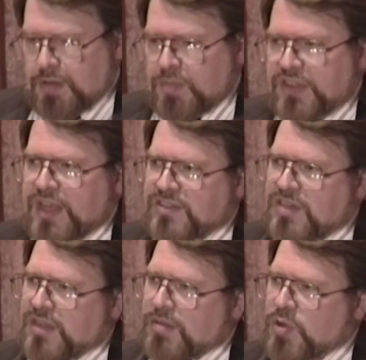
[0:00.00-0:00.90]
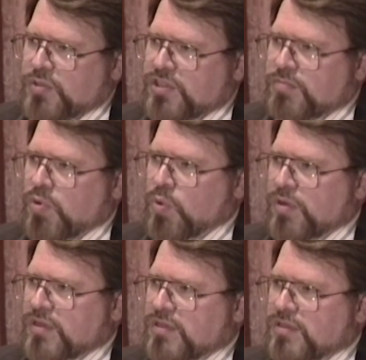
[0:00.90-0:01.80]
But that's not the most
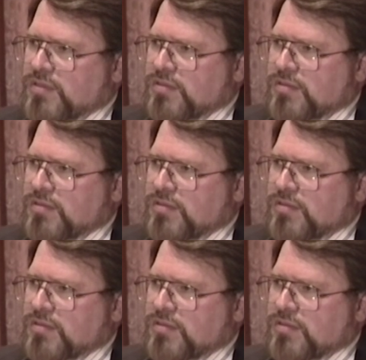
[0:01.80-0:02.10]
important